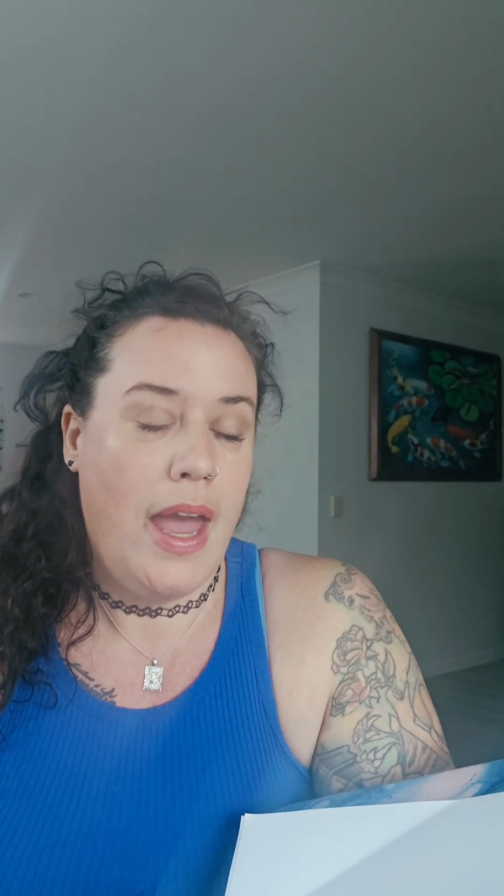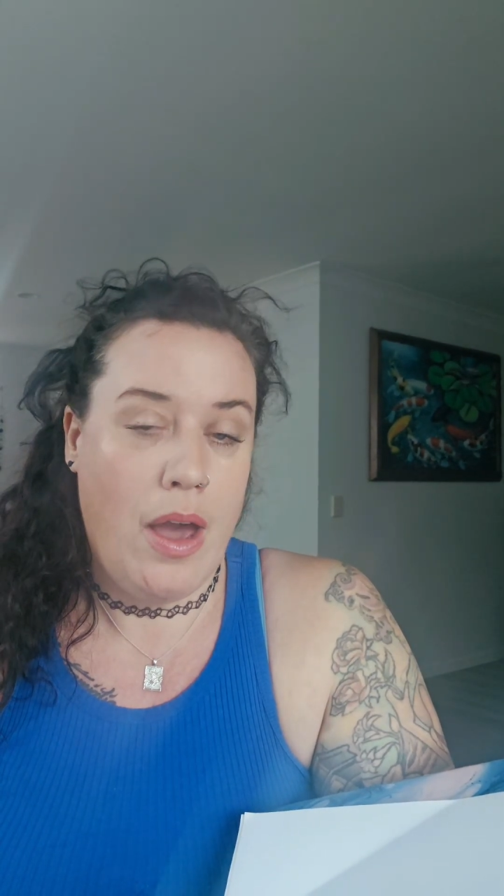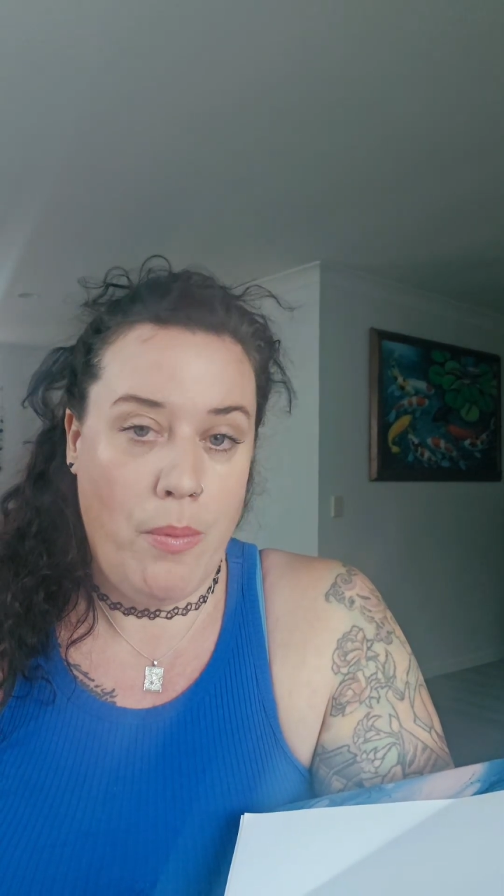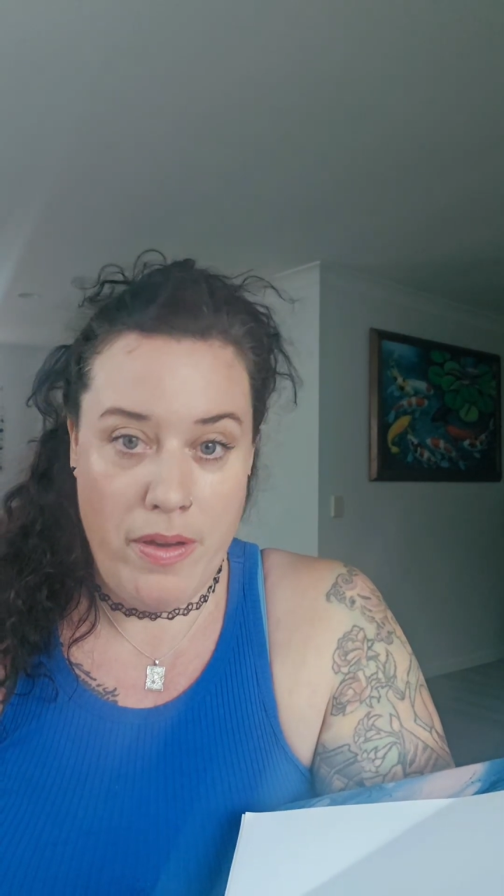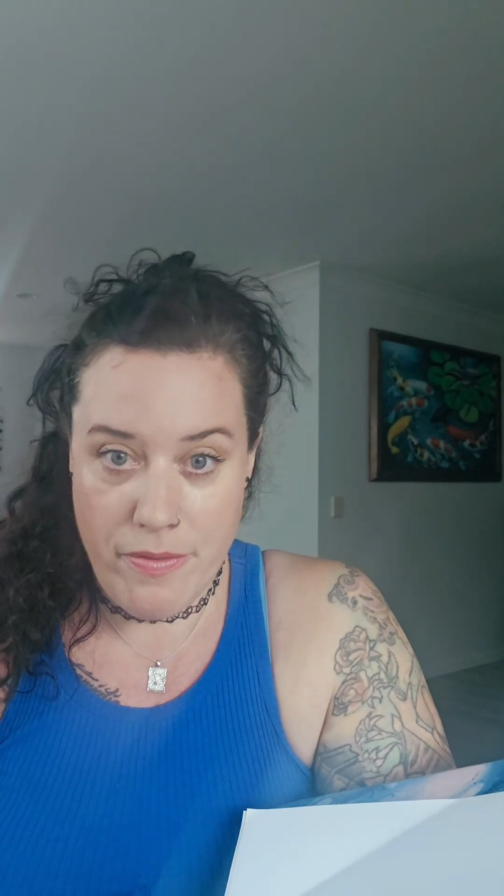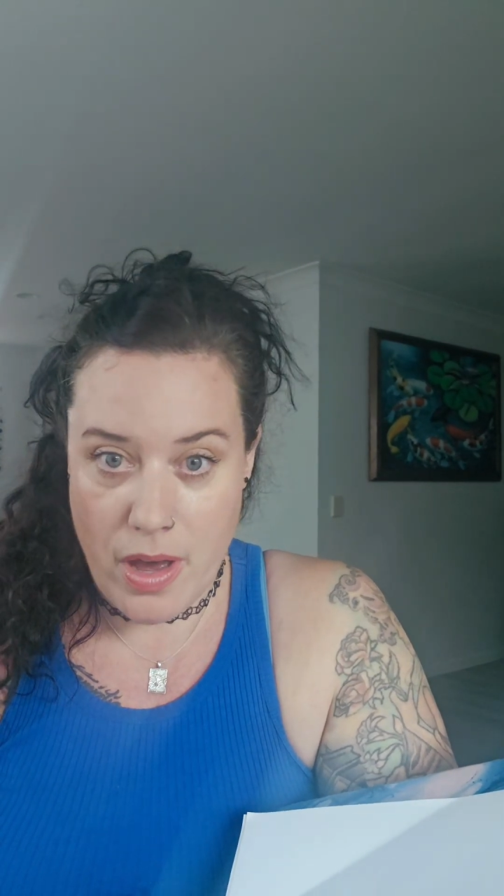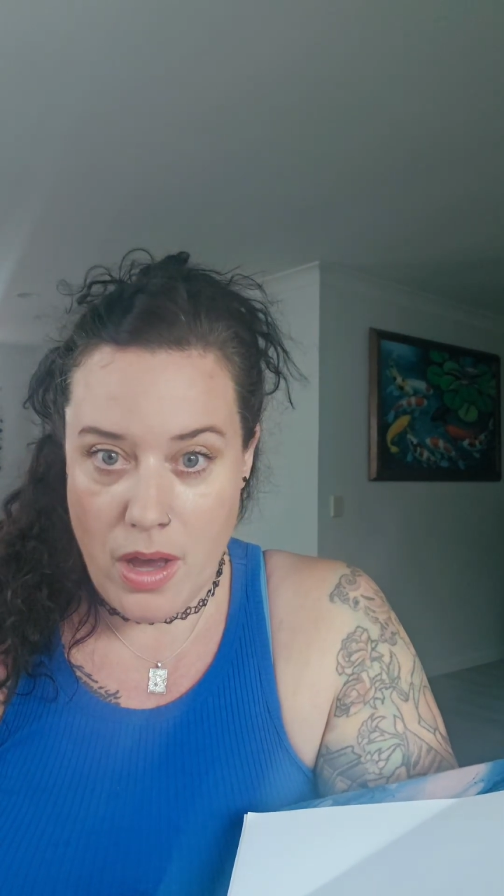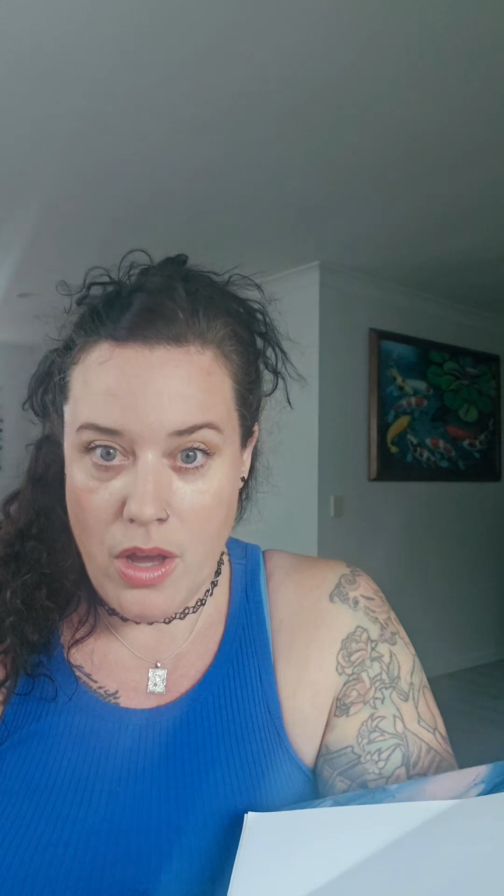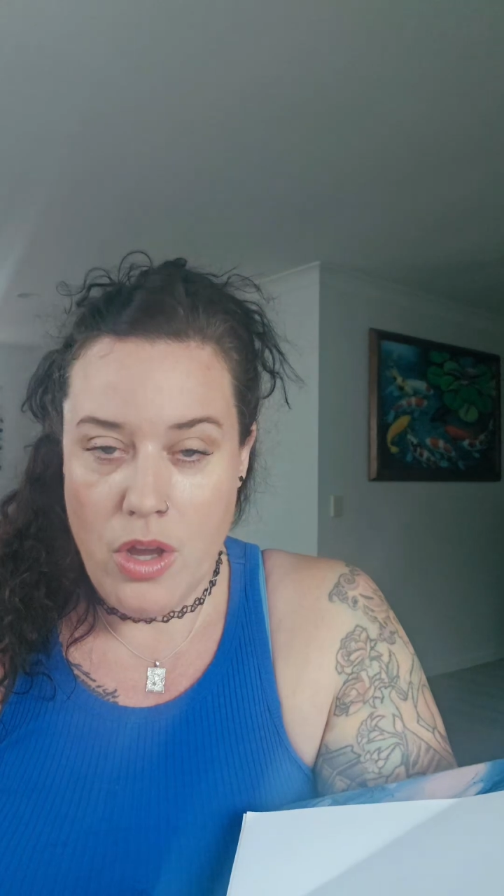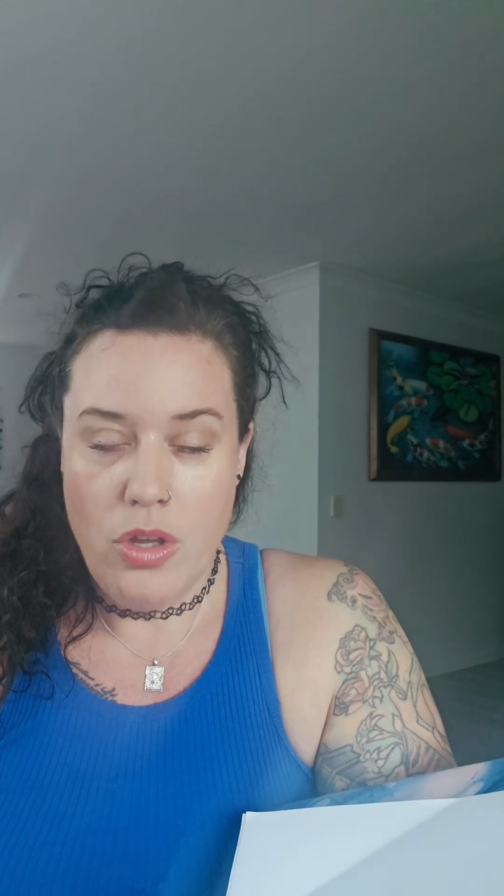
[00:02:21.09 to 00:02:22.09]
However,
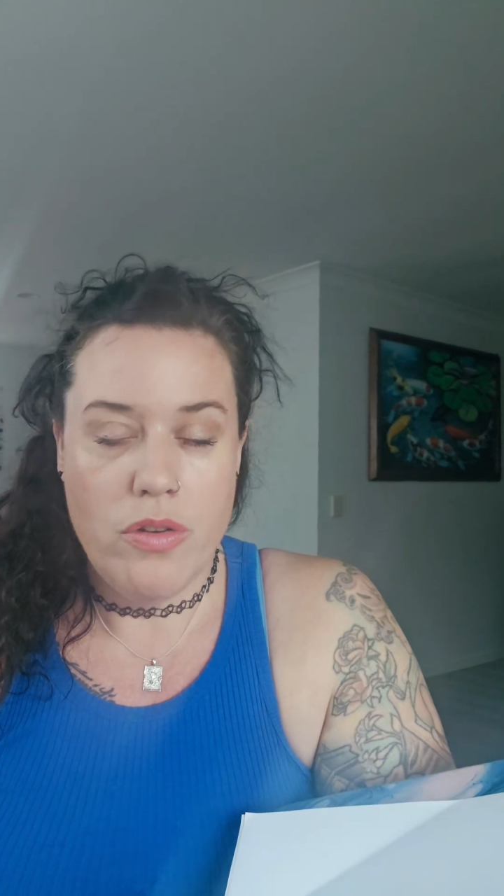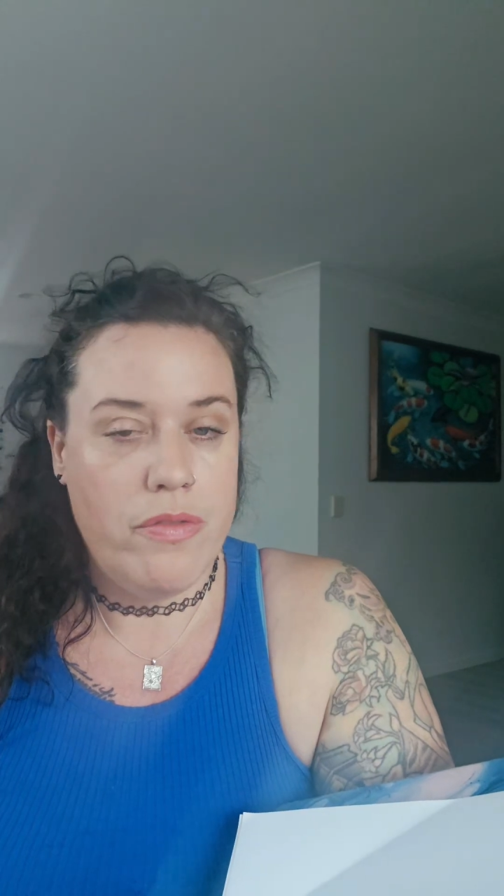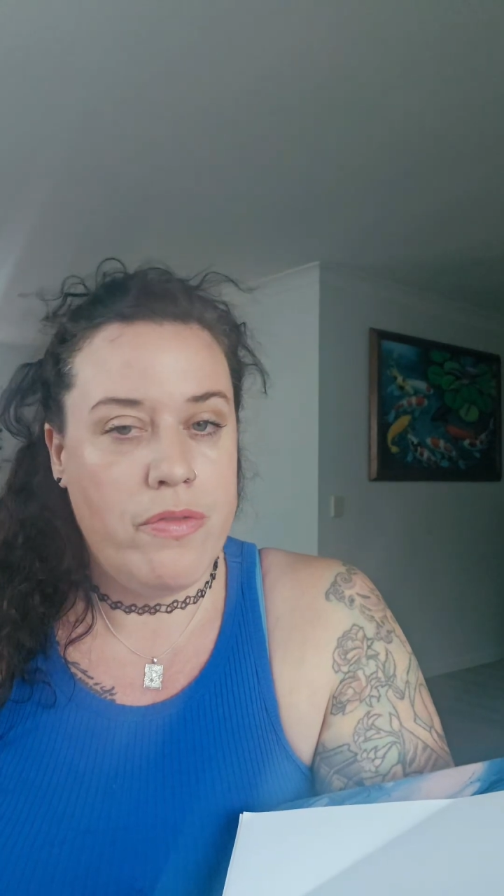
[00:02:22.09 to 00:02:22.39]
you're